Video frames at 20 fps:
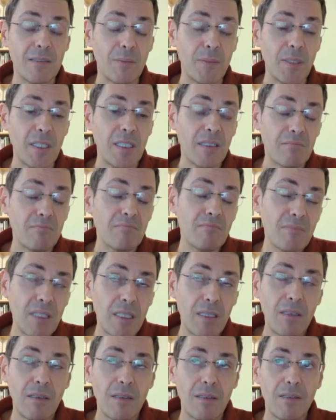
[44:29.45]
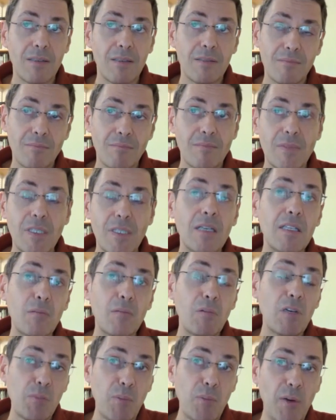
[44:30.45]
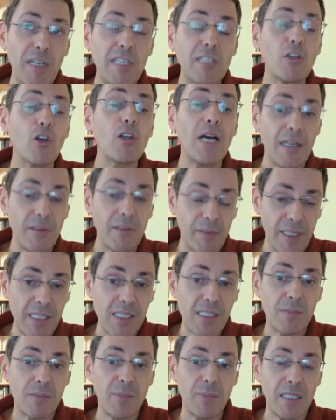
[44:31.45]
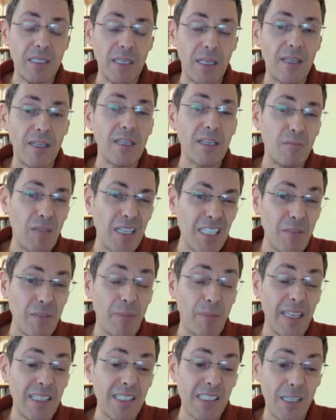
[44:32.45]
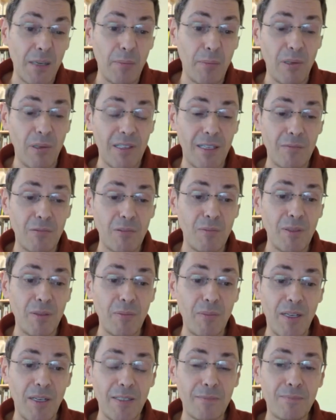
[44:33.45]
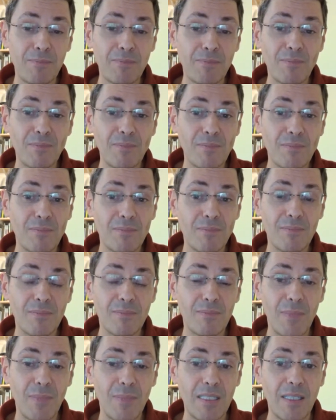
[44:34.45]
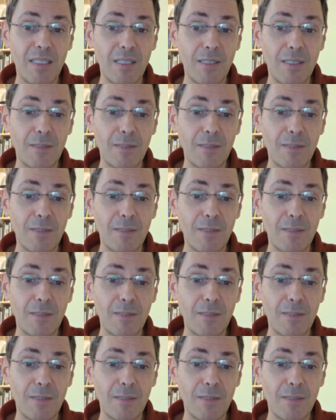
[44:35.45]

I mean, it was probably not high risk, but I think it was a bad example. That would be my take.